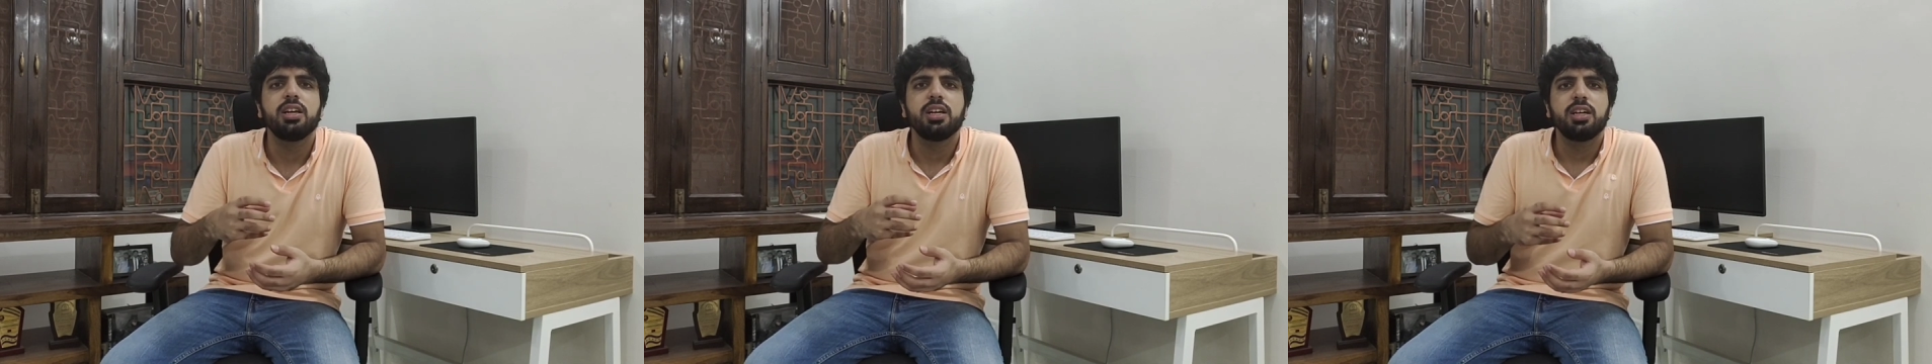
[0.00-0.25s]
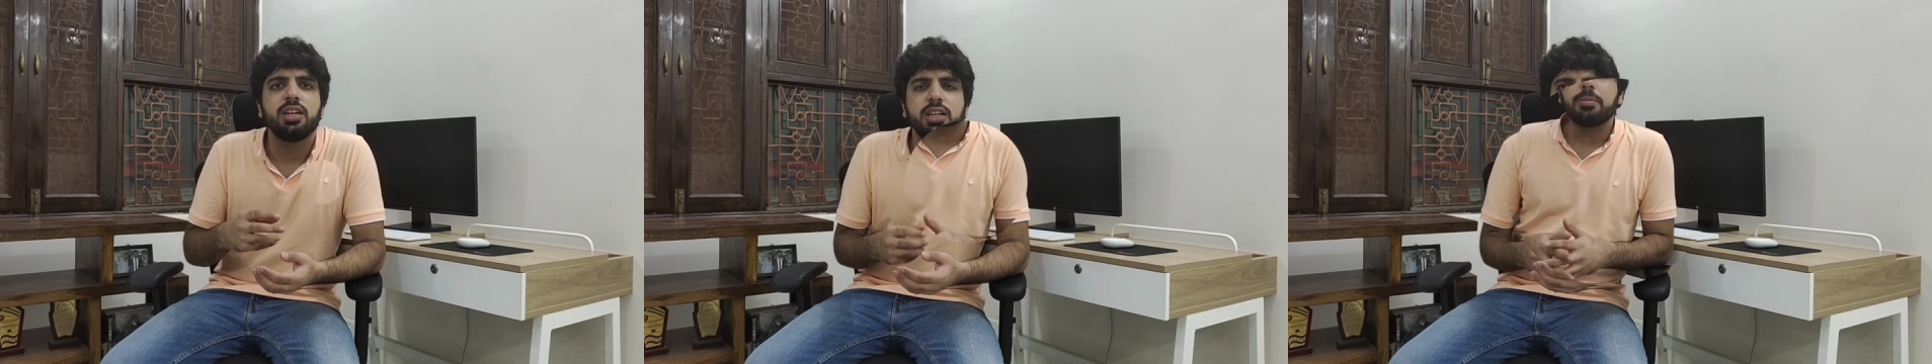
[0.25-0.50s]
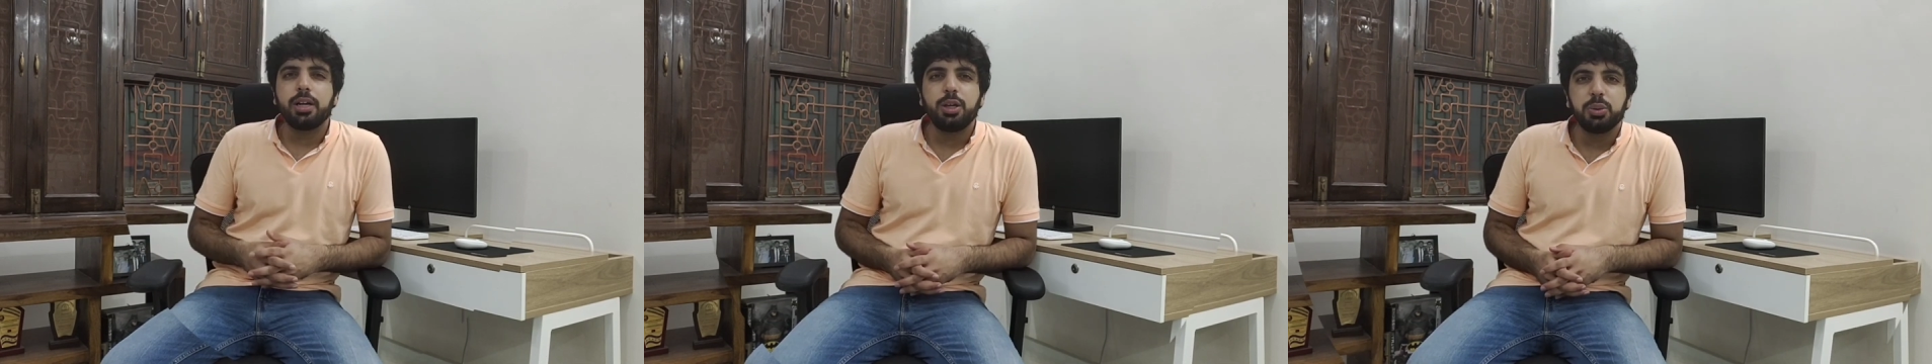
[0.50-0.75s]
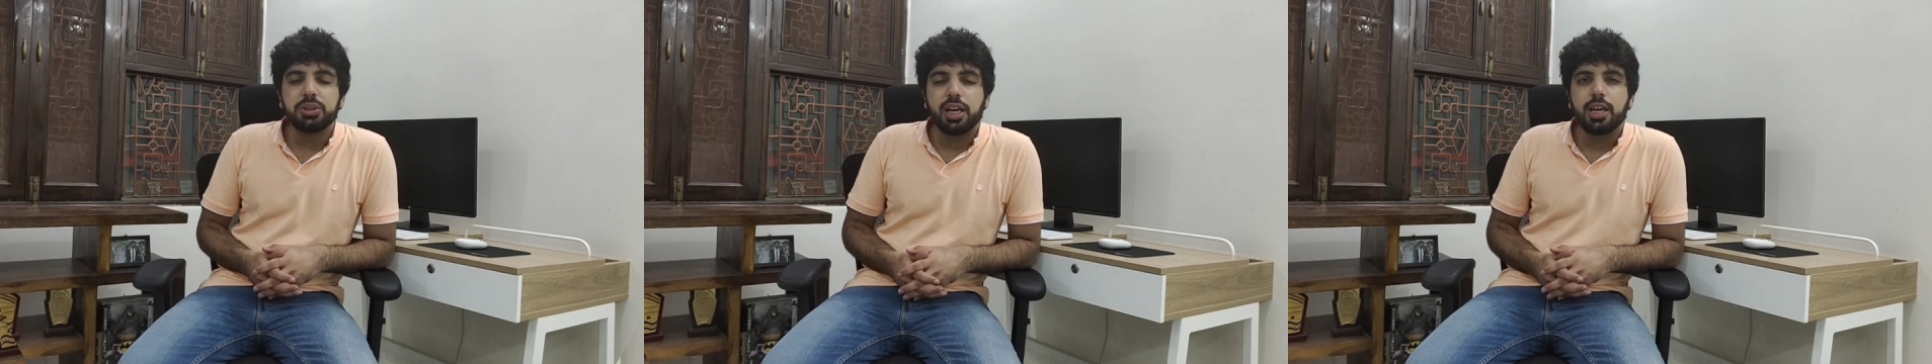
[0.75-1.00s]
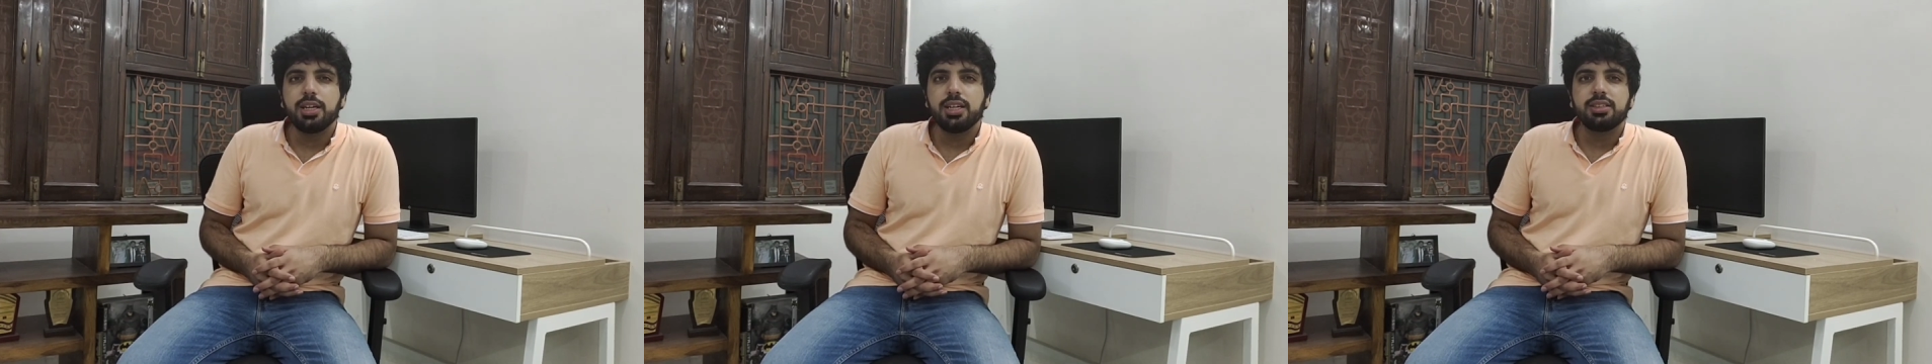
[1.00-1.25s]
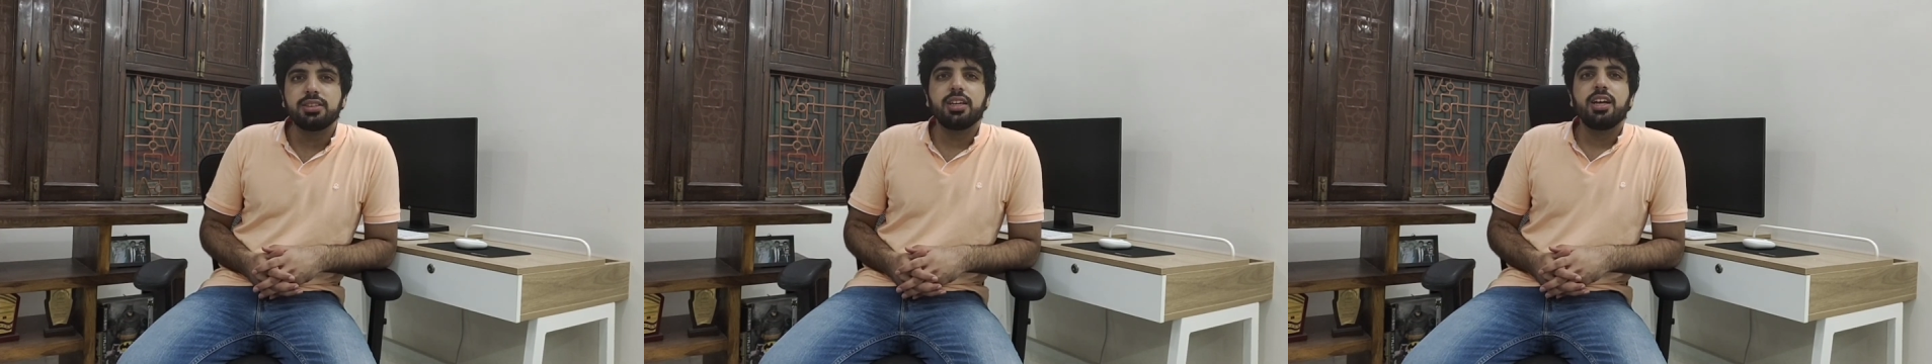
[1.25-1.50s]
What I meant to say
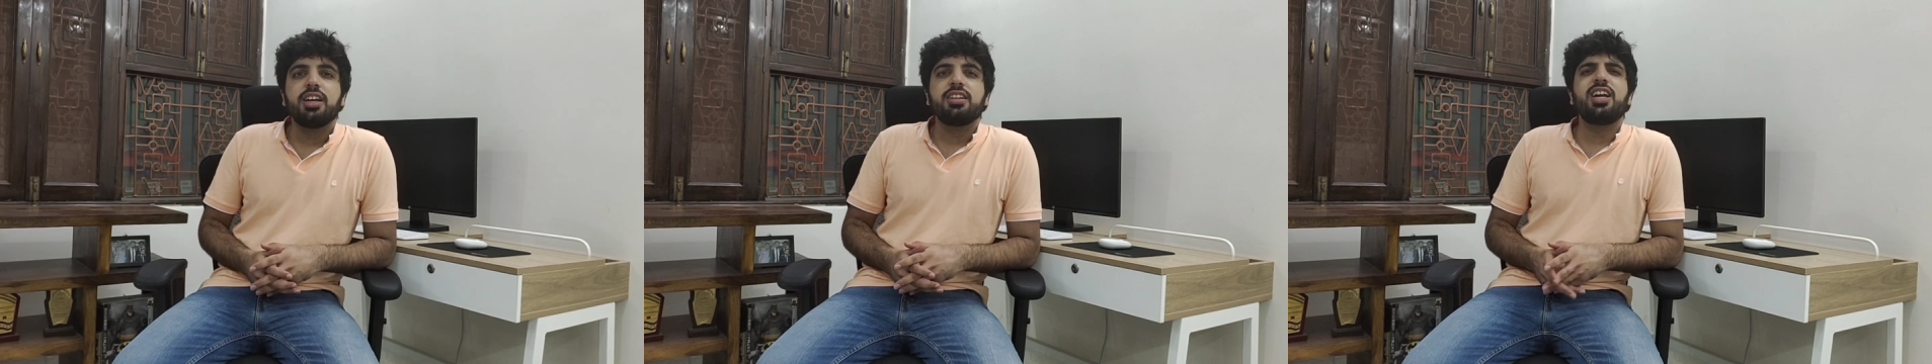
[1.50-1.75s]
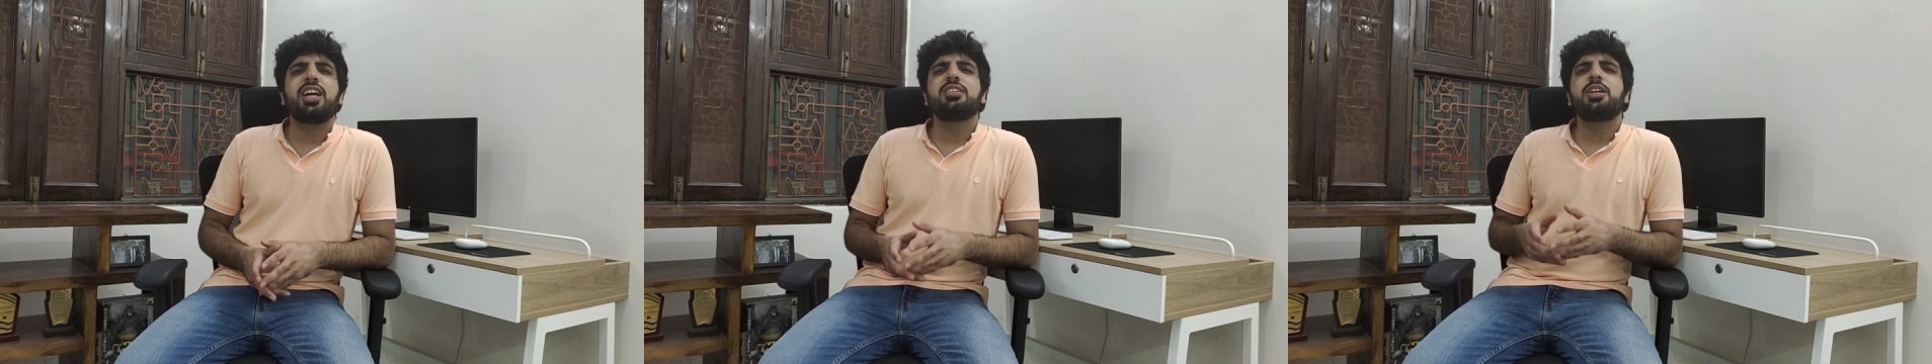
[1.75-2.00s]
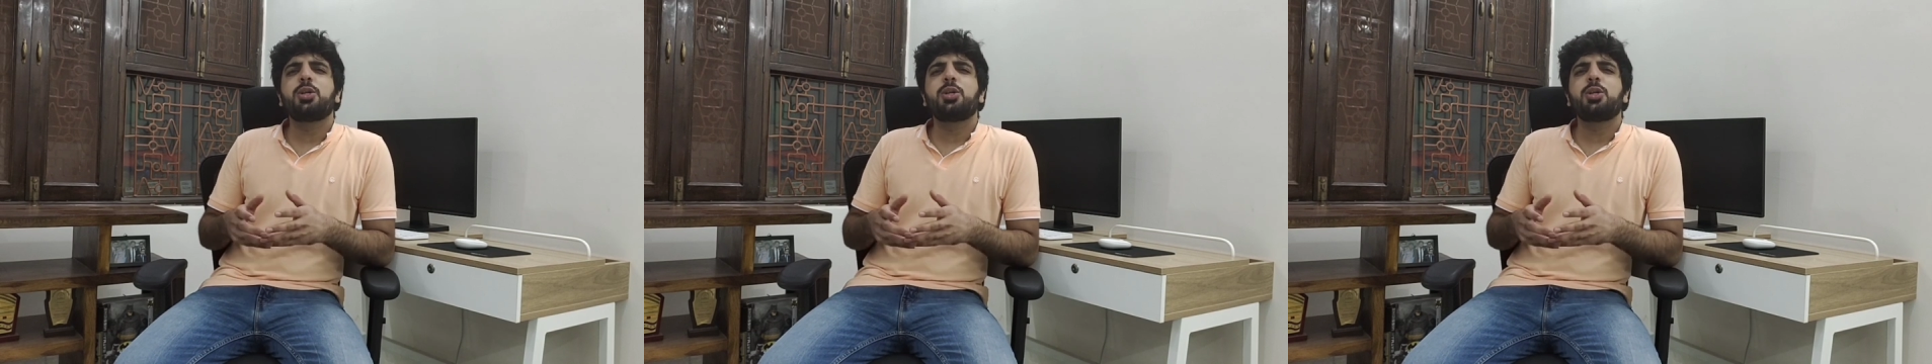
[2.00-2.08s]
is that